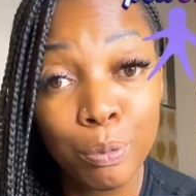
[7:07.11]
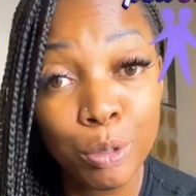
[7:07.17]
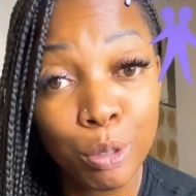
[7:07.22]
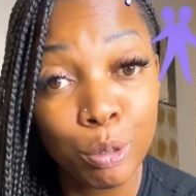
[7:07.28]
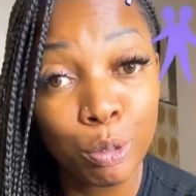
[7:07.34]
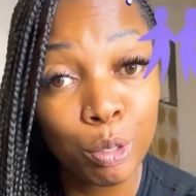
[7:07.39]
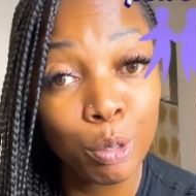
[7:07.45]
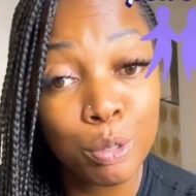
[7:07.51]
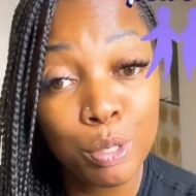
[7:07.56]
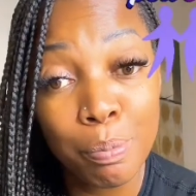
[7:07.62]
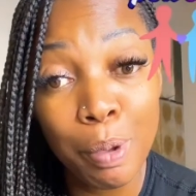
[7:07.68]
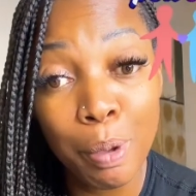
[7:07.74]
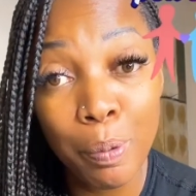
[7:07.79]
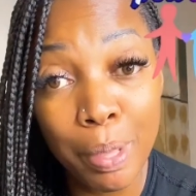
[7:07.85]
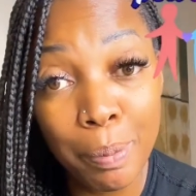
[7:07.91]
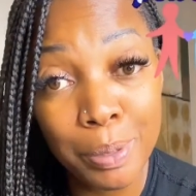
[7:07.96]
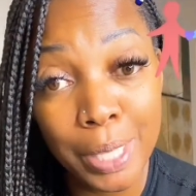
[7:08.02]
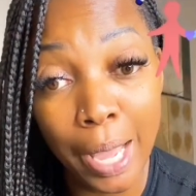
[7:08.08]
You can go to my
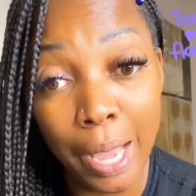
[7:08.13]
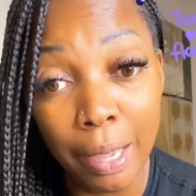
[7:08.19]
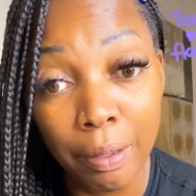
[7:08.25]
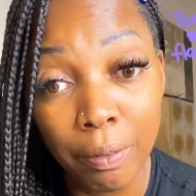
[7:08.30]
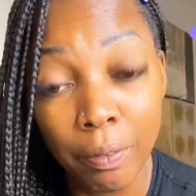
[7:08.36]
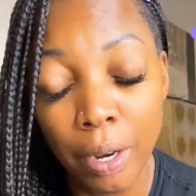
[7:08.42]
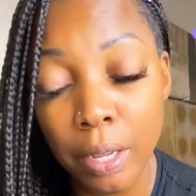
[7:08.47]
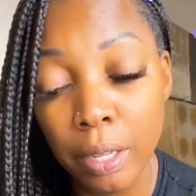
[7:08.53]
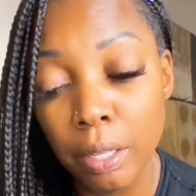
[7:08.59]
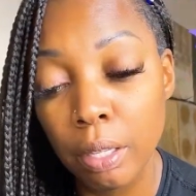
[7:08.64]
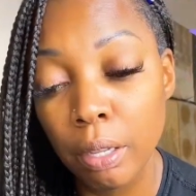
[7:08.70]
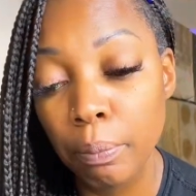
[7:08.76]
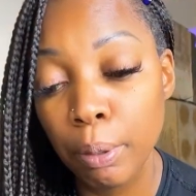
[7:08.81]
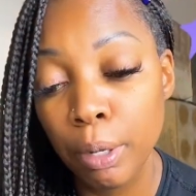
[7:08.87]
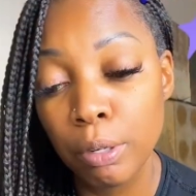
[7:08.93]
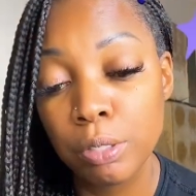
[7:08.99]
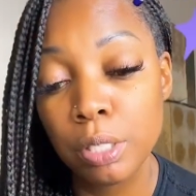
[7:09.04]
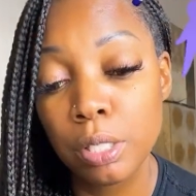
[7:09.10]
website, right, and
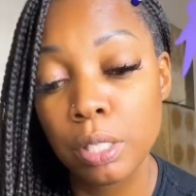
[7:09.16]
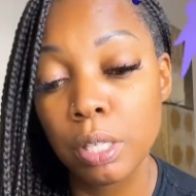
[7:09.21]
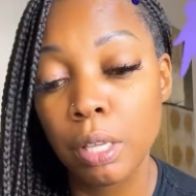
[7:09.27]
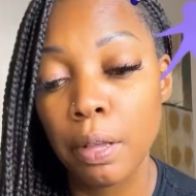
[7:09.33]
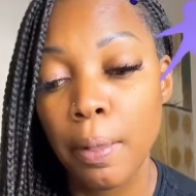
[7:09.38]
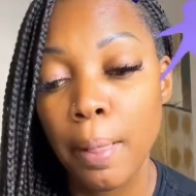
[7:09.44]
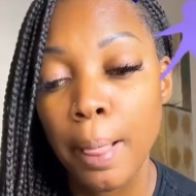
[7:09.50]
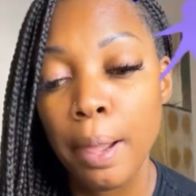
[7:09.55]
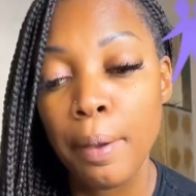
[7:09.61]
purchase it.